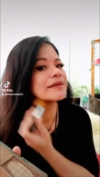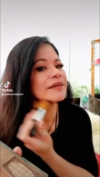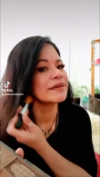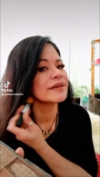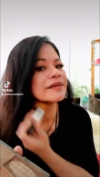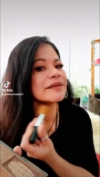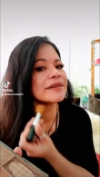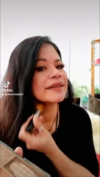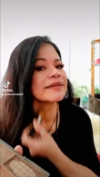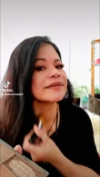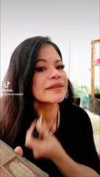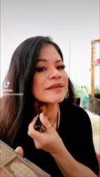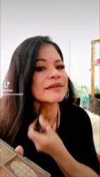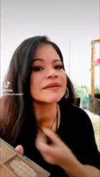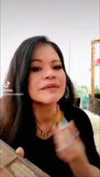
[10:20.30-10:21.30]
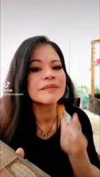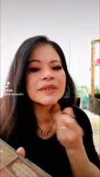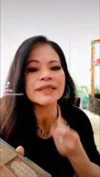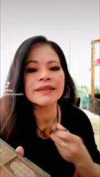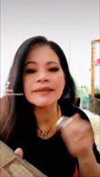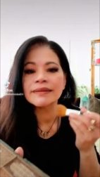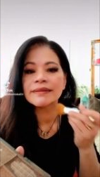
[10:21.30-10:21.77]
earlier,
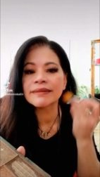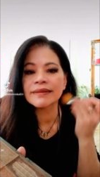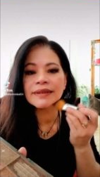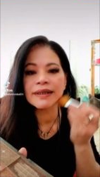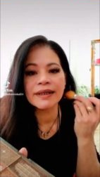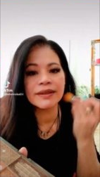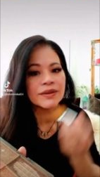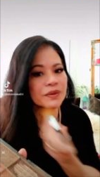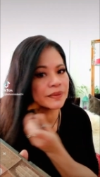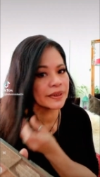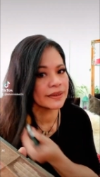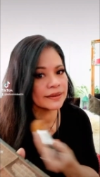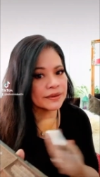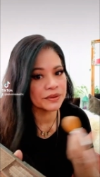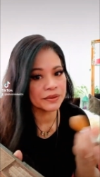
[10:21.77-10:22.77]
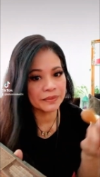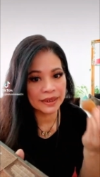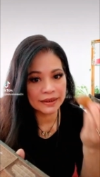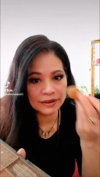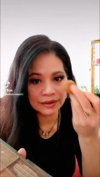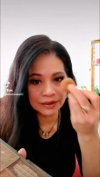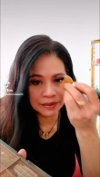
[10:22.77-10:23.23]
but I don't want it too
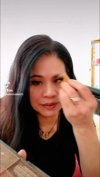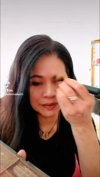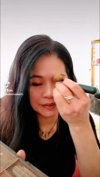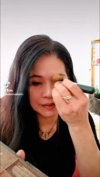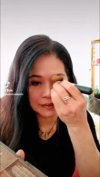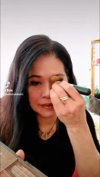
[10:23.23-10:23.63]
much, so